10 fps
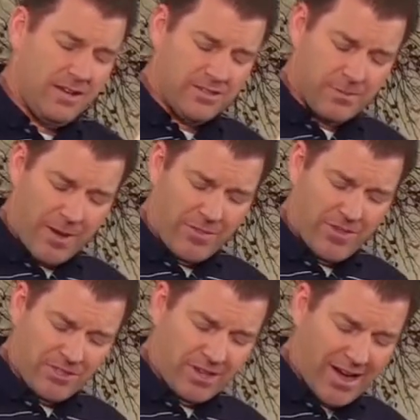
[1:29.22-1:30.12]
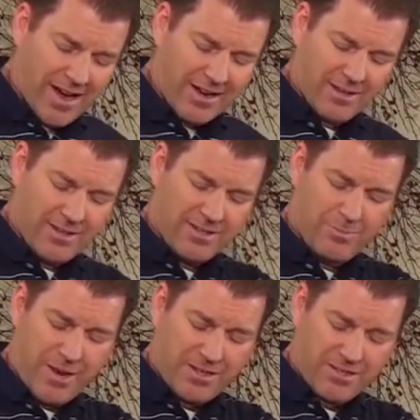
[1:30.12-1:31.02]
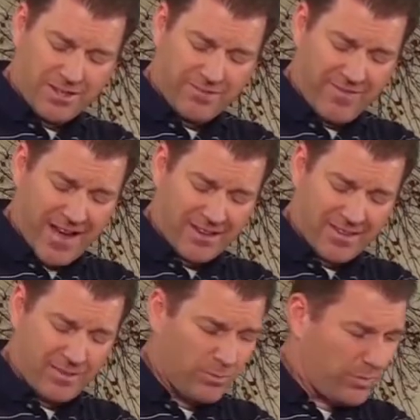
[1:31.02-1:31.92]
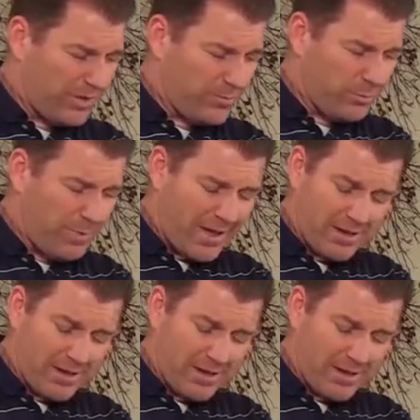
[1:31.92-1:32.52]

it's about this high. It's based on the fact that if you